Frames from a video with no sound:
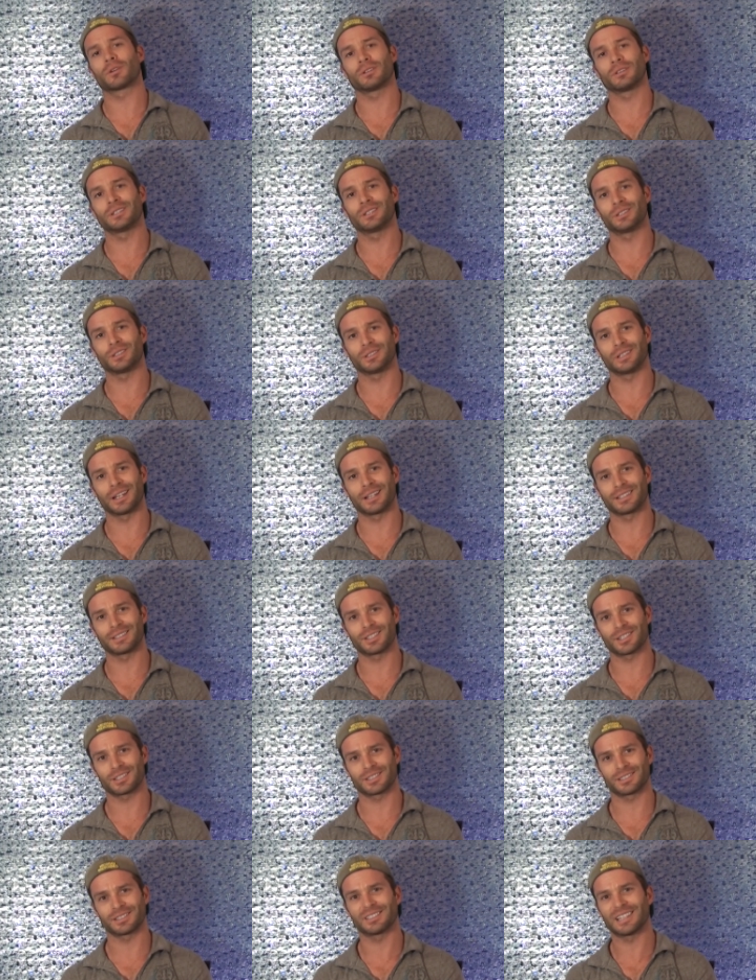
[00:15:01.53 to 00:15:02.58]
a little like
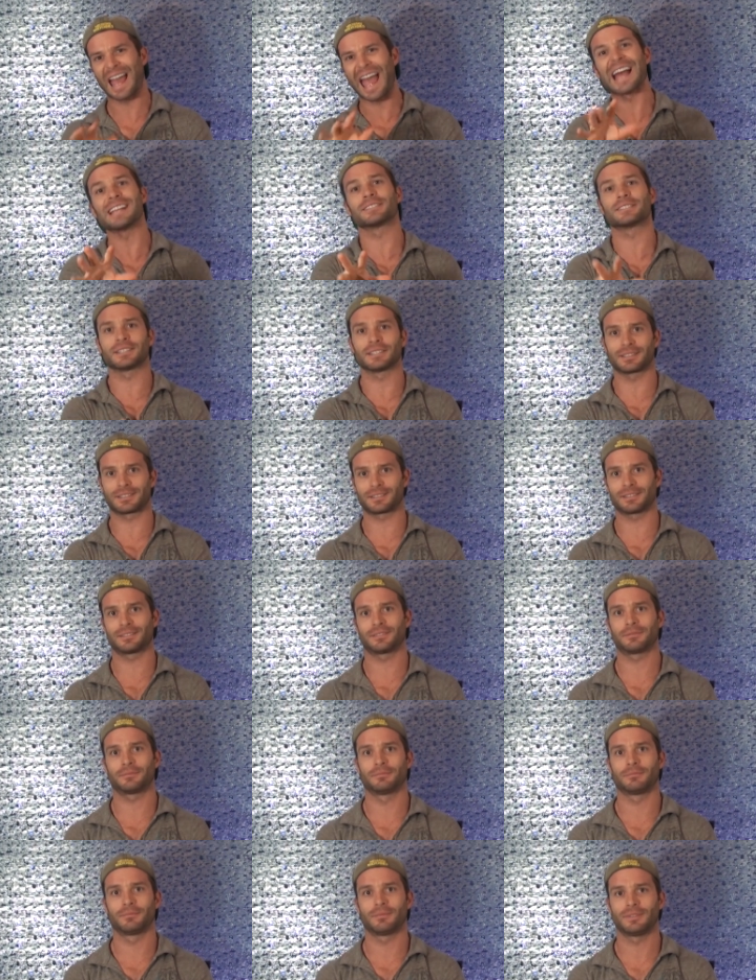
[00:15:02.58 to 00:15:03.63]
just essence
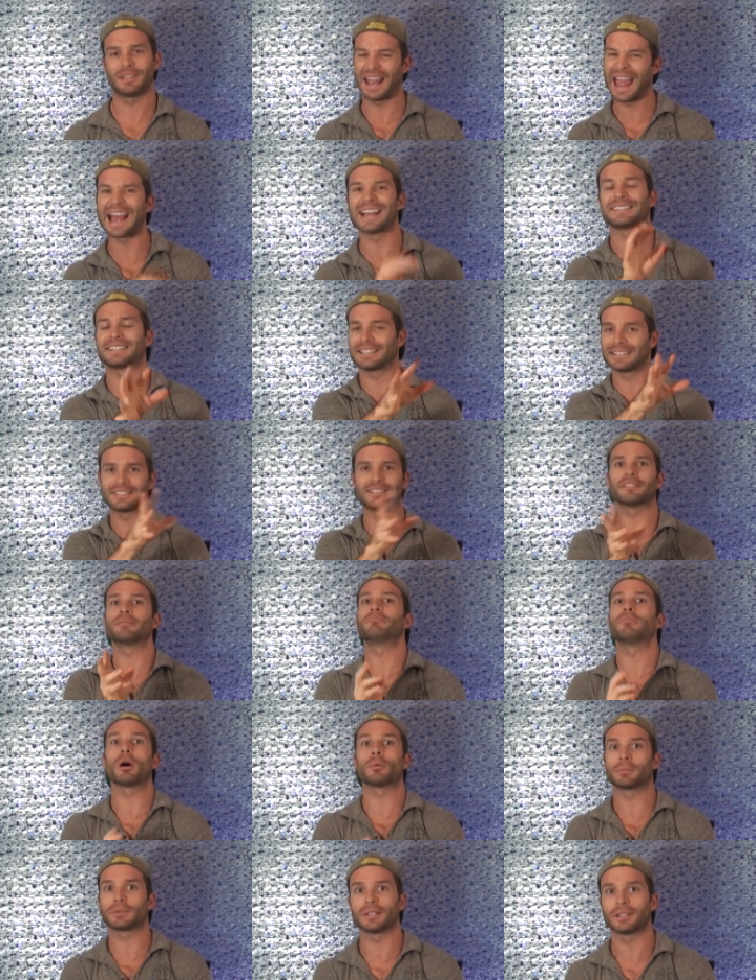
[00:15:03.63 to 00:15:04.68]
of
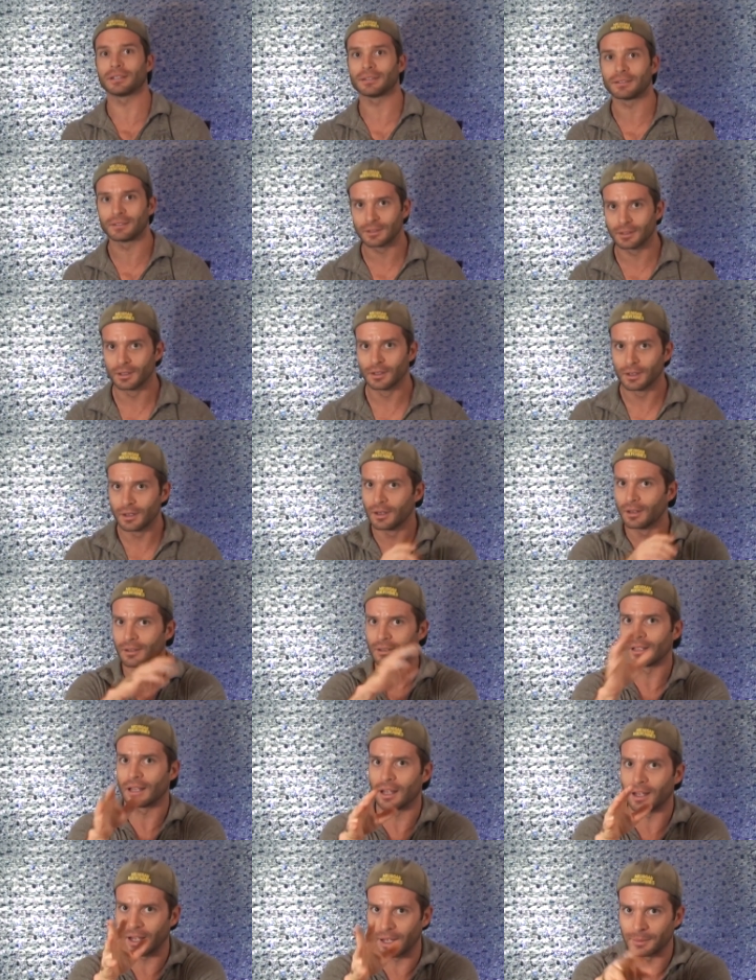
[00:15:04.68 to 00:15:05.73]
pumpkin?
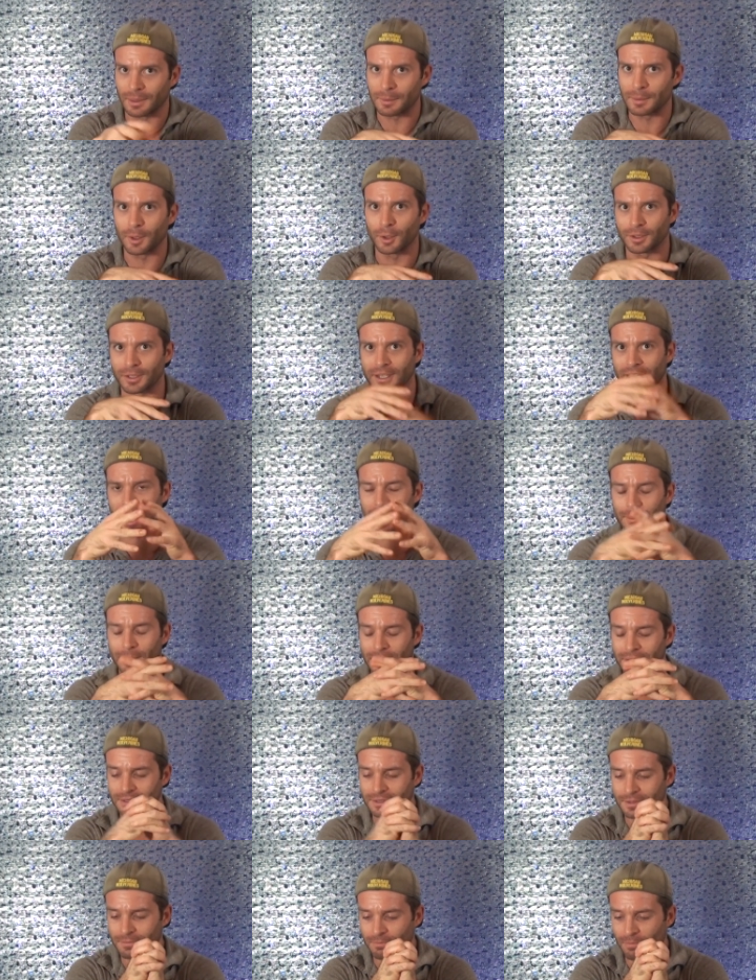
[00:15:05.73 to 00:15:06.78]
Let me know in the
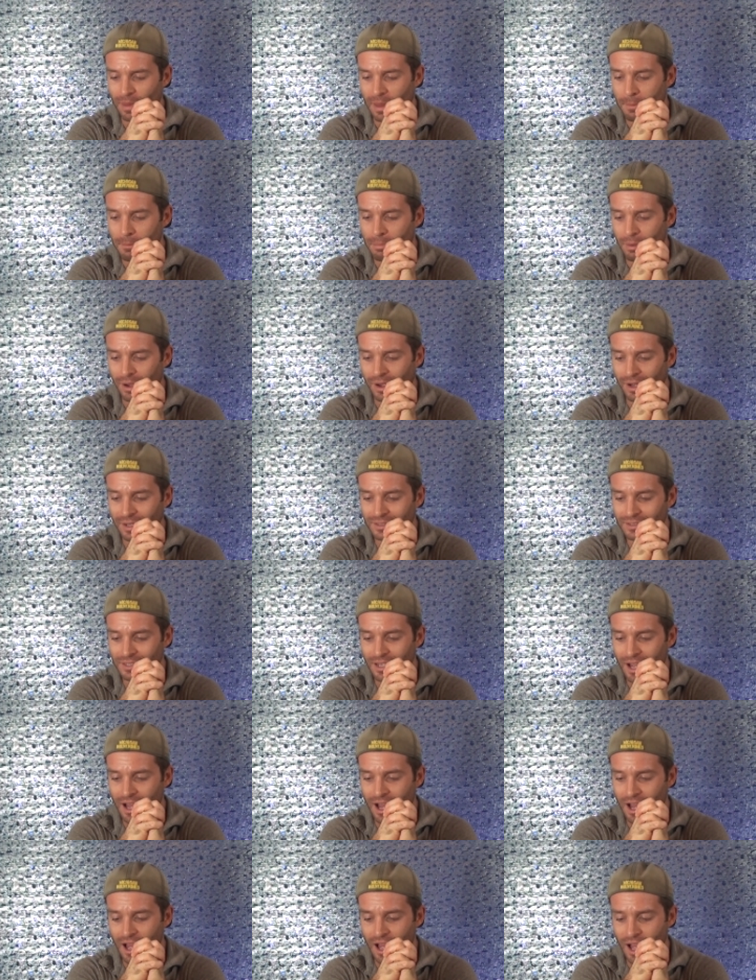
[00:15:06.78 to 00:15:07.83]
comments. But
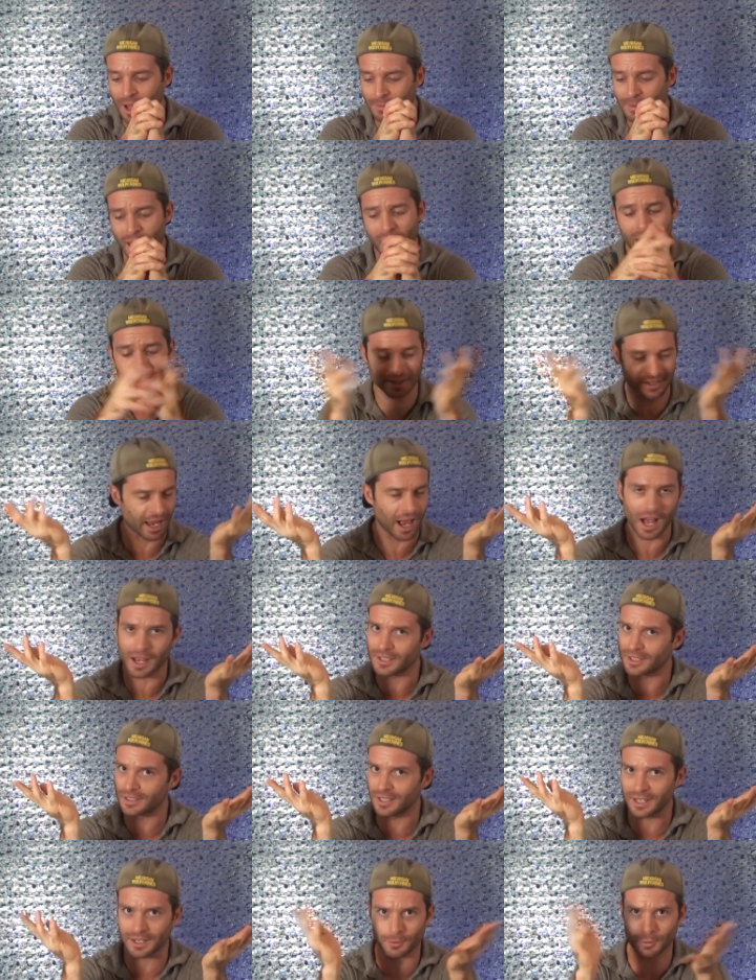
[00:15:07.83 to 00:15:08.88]
yeah,
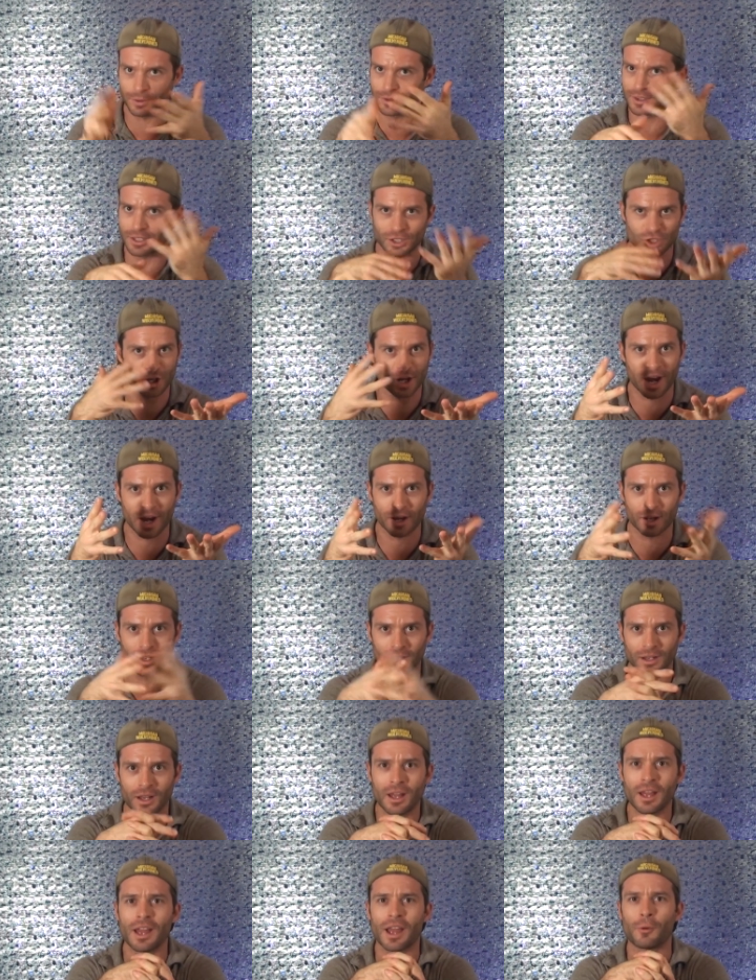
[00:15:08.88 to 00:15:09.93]
stick with the
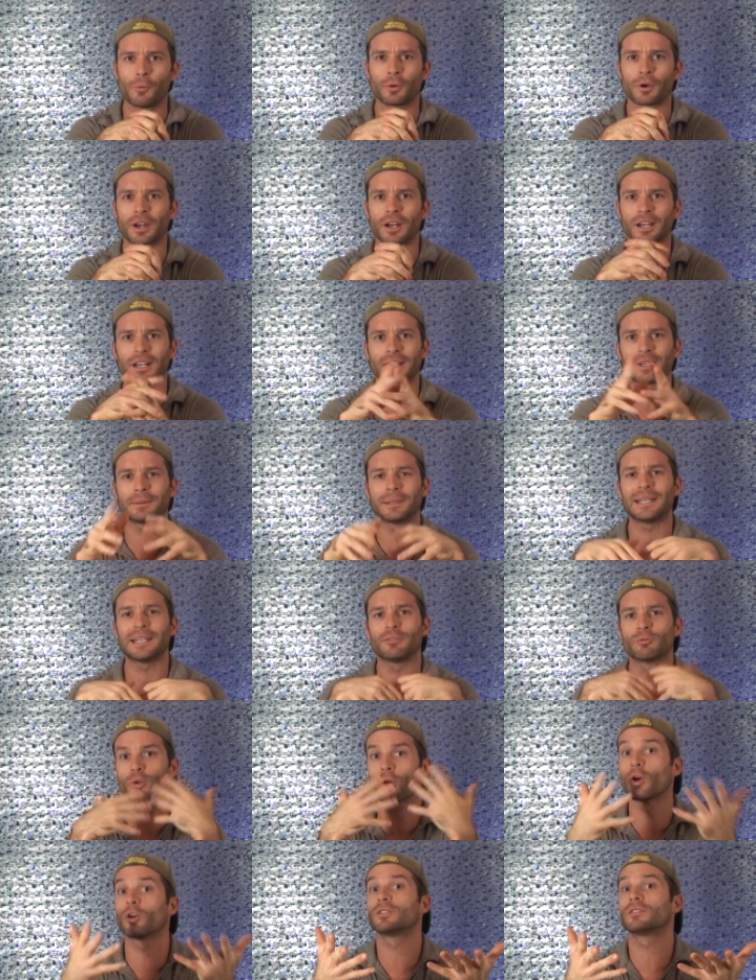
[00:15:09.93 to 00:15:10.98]
channel. We're gonna be
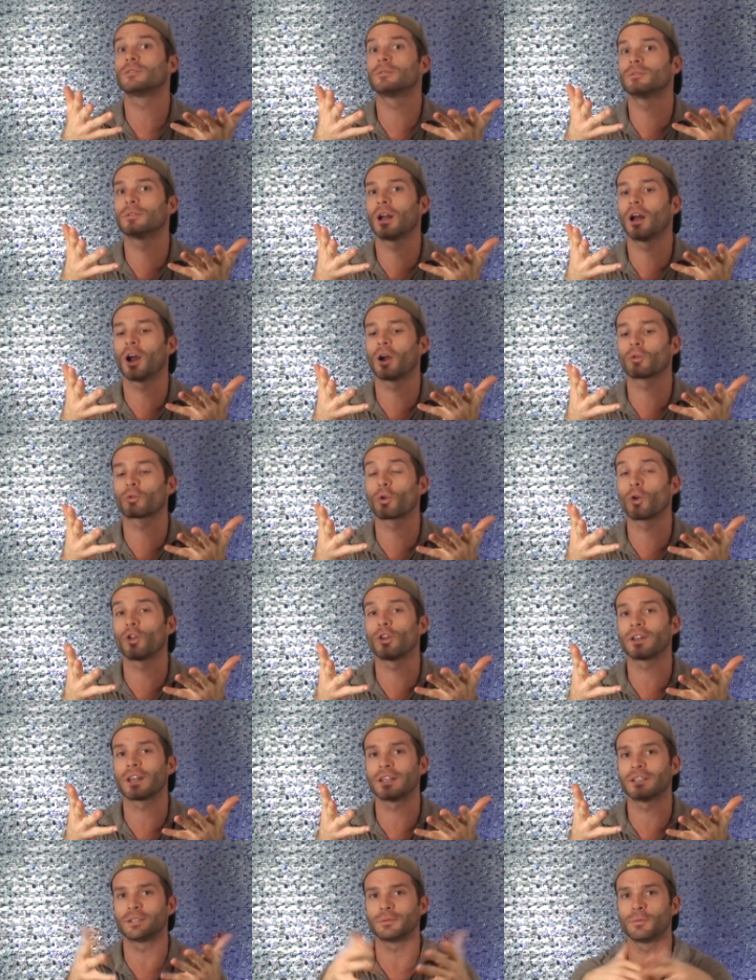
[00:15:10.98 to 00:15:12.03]

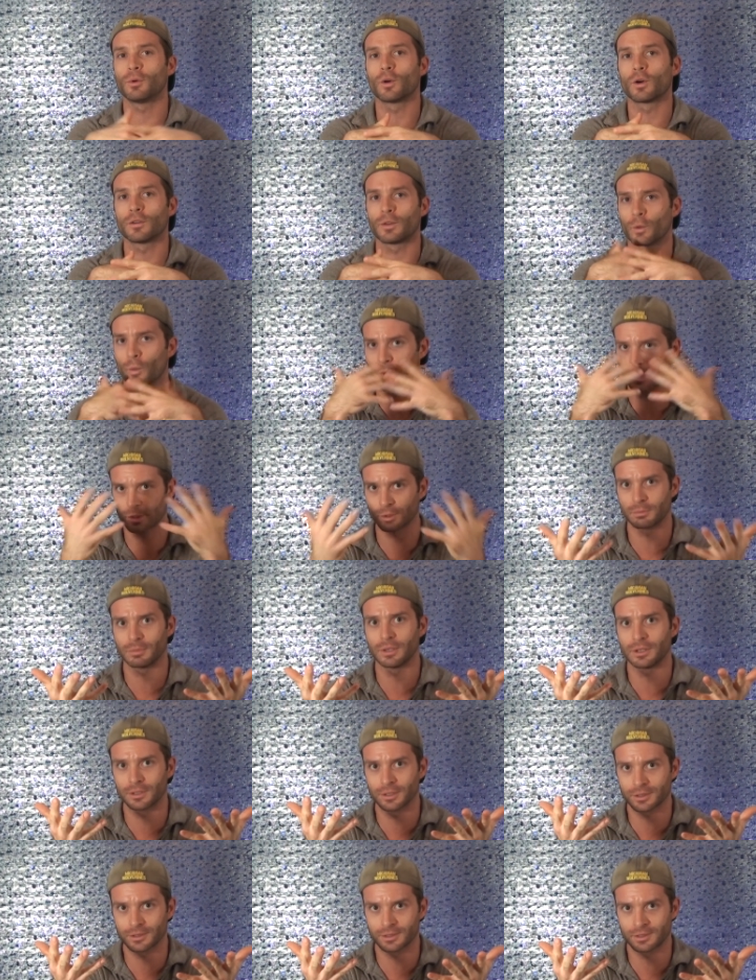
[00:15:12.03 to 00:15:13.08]
rolling into more of the winter
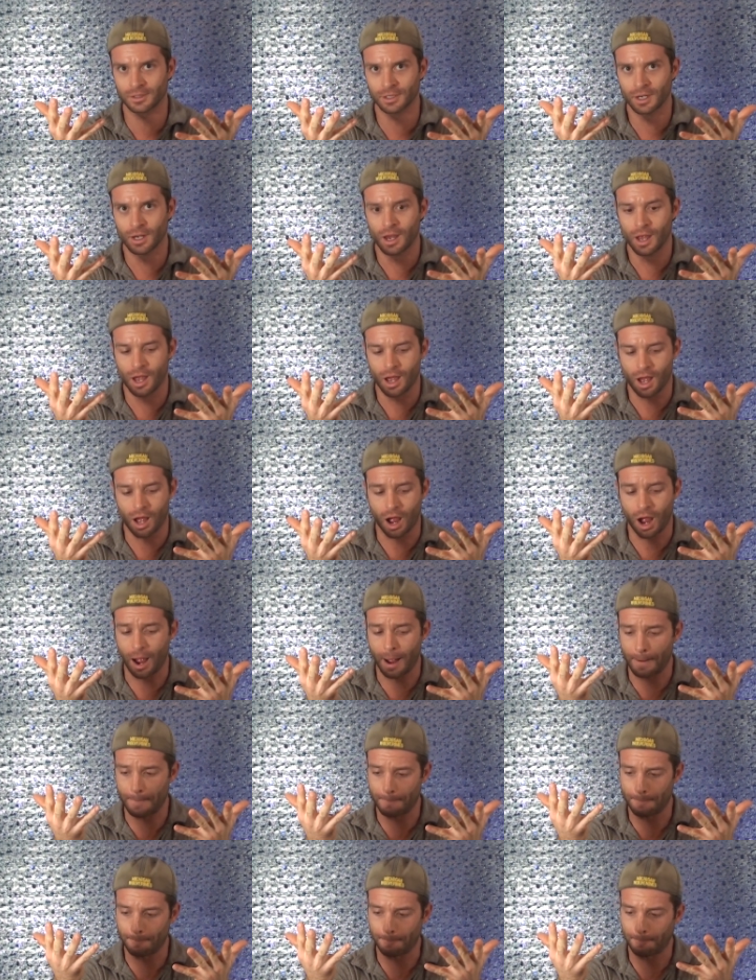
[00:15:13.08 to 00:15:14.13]
beers.
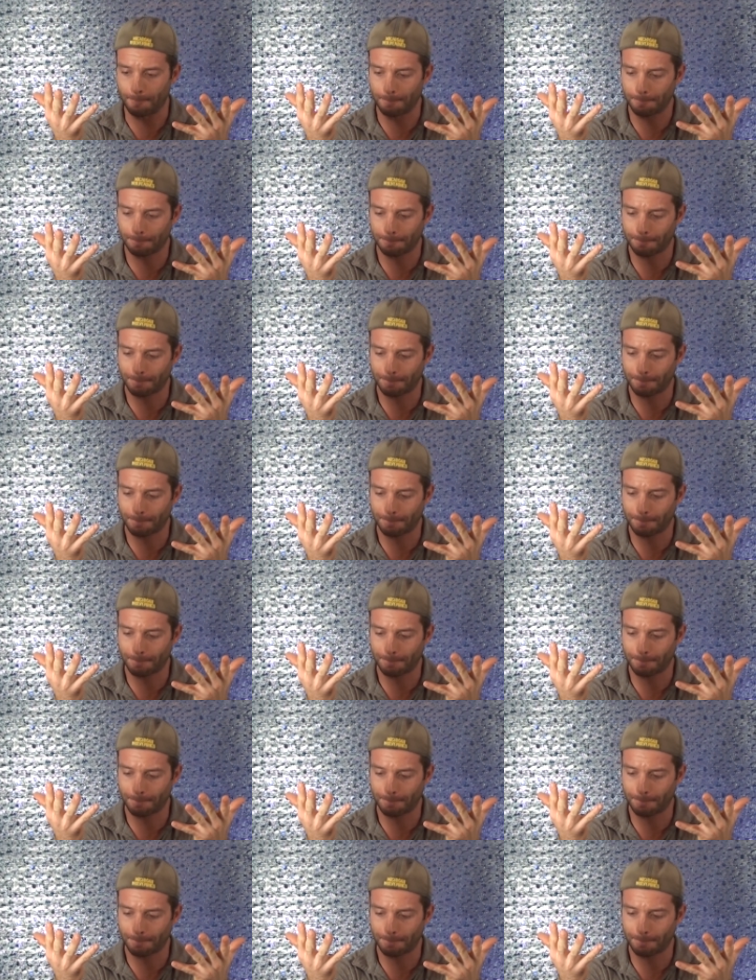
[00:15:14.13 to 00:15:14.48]
I